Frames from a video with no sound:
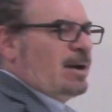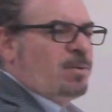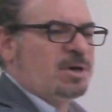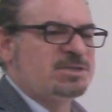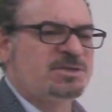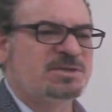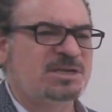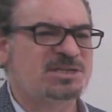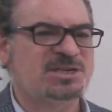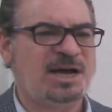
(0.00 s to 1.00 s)
I want to
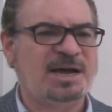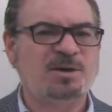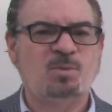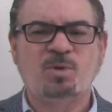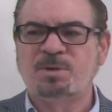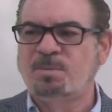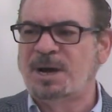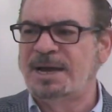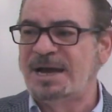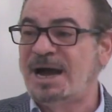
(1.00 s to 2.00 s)
decide what
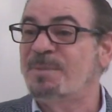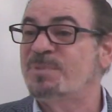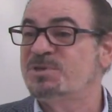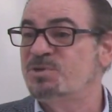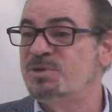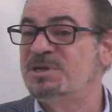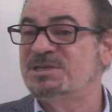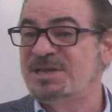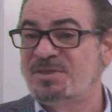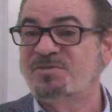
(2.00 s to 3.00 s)
my
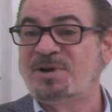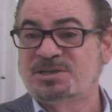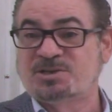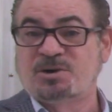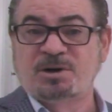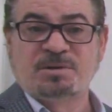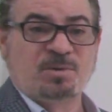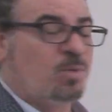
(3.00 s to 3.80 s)
opportunities and threats are.